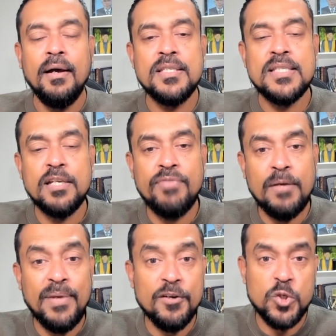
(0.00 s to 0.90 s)

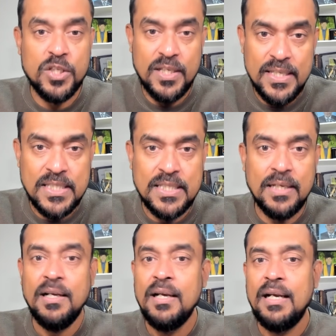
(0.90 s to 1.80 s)
Certified Penetration
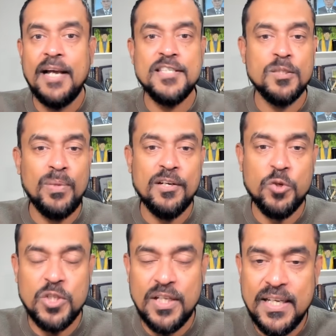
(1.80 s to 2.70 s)
Tester, Licensed
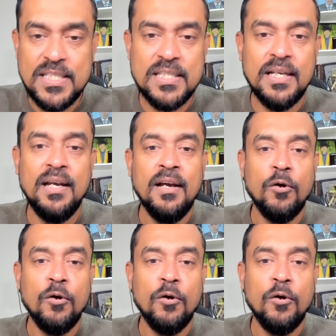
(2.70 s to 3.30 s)
Penetration Tester,